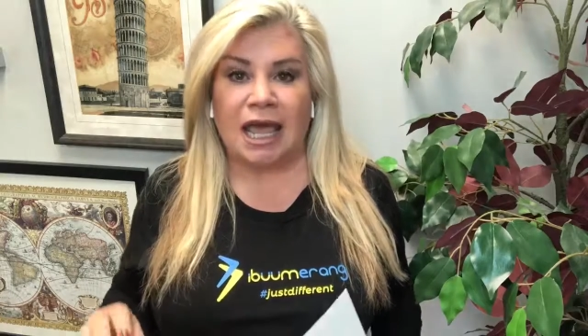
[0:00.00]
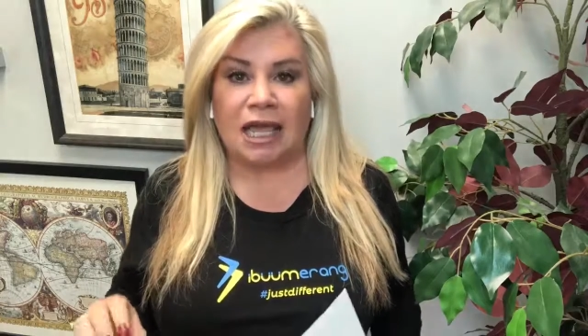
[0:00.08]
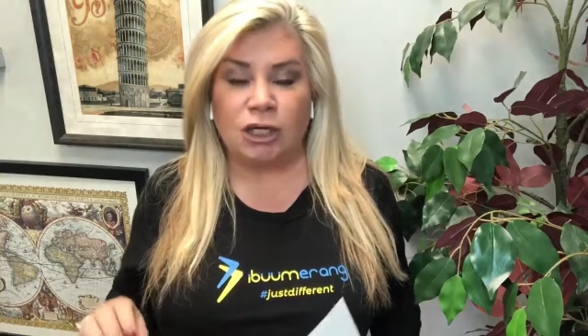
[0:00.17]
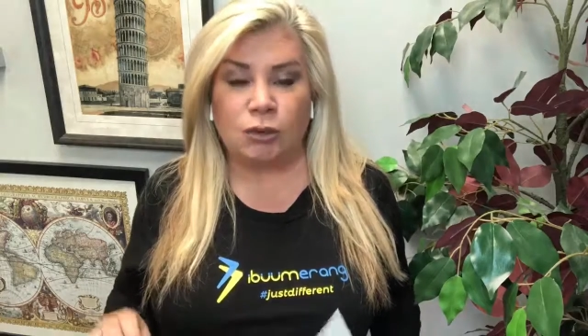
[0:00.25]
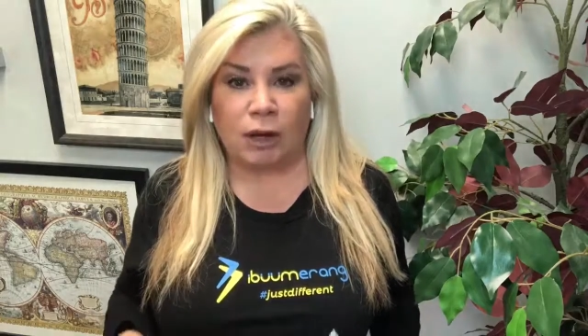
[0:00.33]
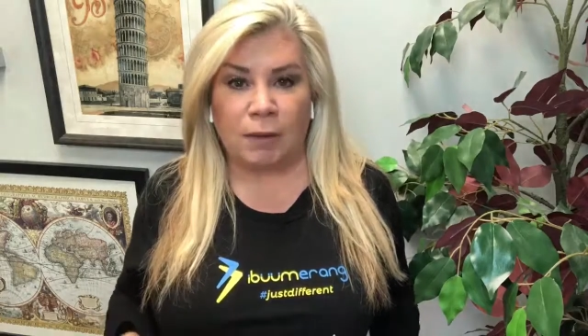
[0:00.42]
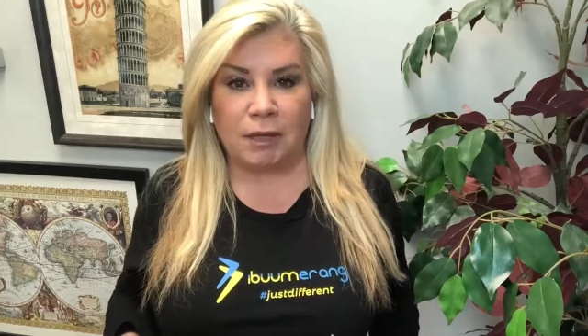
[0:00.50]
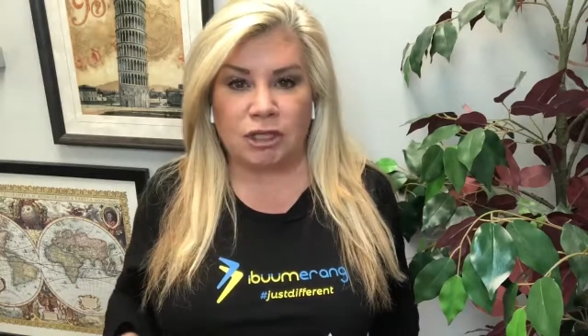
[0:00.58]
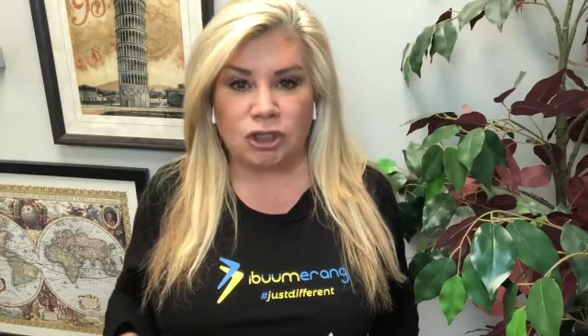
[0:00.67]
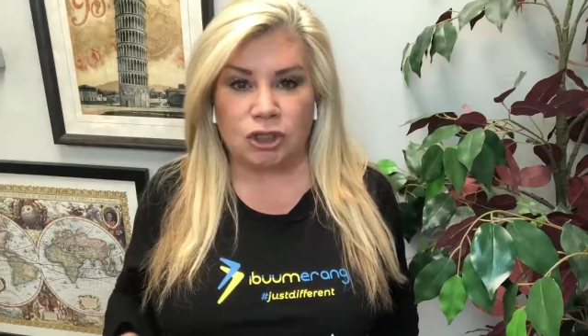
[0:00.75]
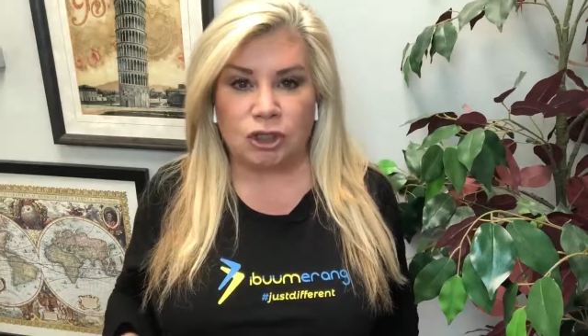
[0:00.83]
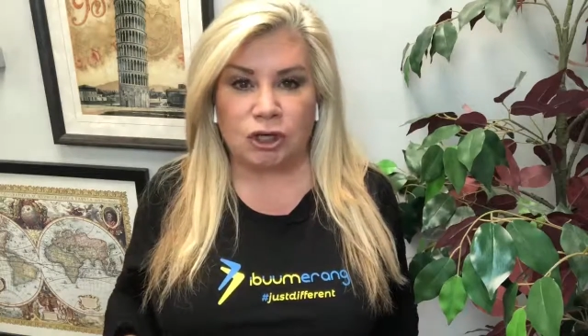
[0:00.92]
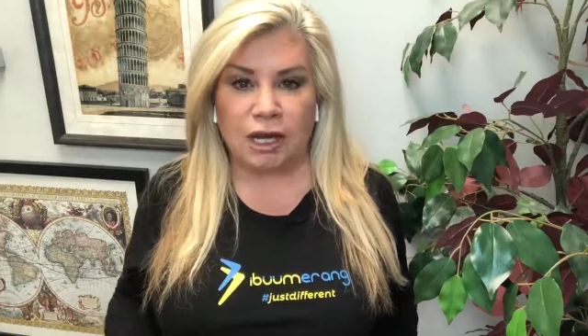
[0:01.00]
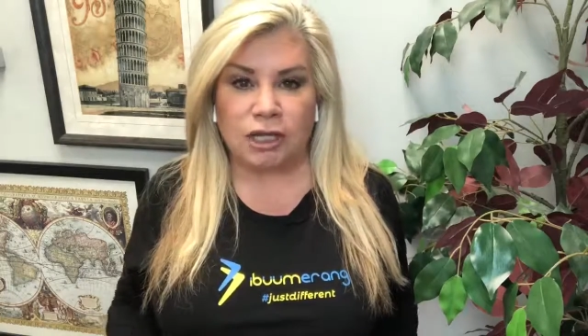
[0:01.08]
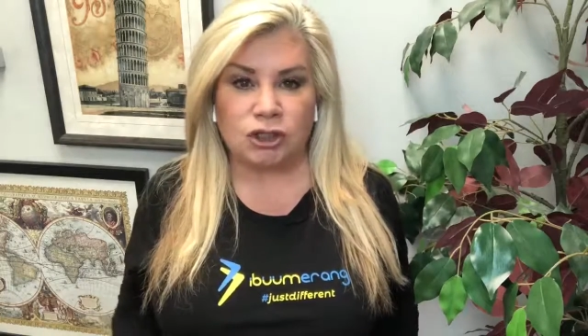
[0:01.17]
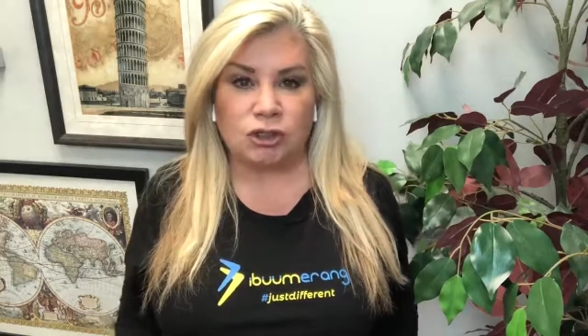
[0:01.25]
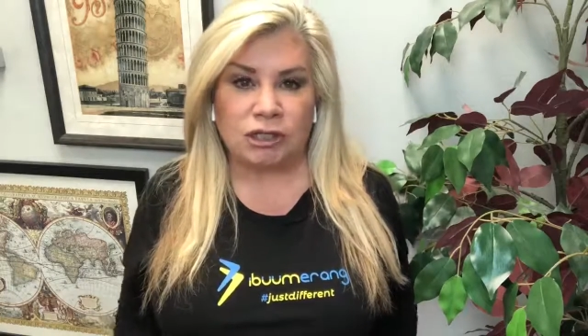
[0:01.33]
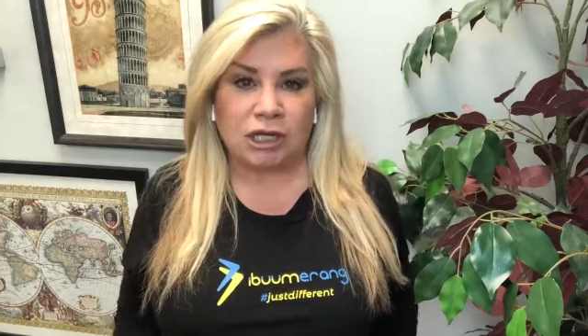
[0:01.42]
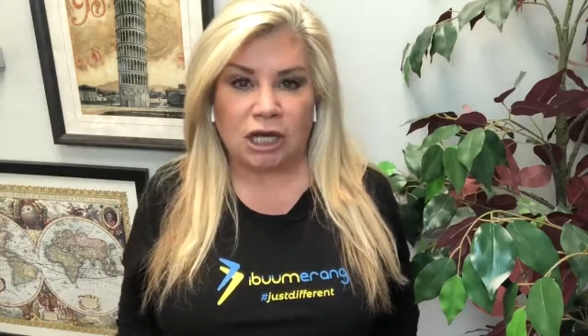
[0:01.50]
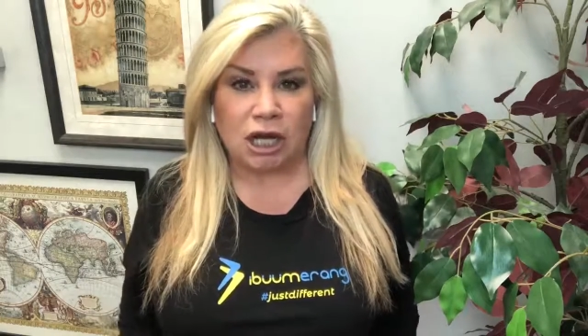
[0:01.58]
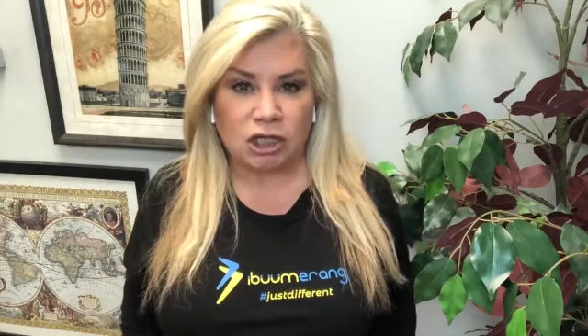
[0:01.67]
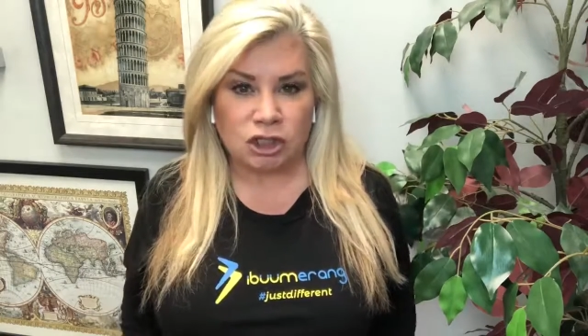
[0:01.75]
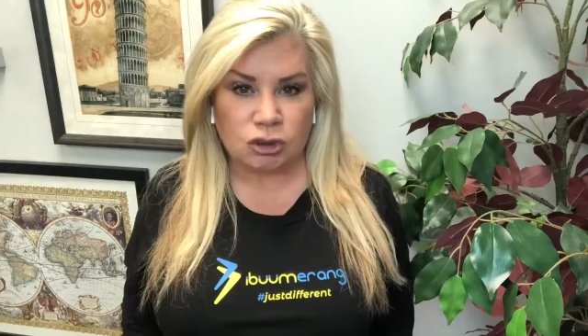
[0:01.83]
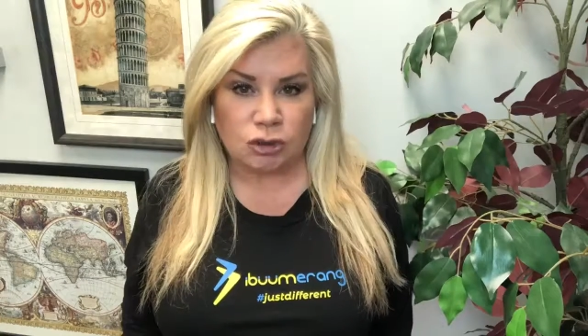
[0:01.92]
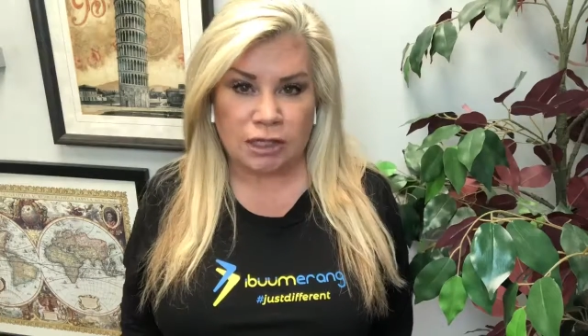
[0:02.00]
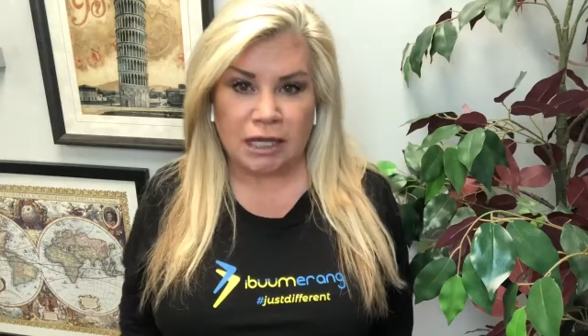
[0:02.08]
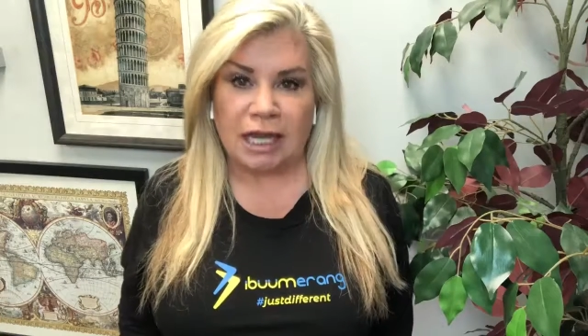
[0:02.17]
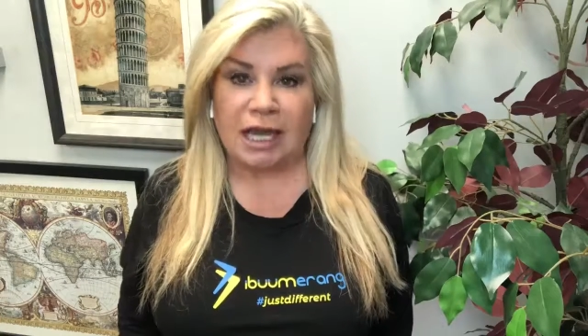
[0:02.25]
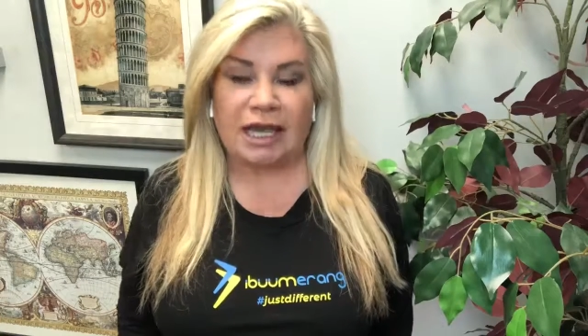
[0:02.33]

and you want to make sure you're entering a country,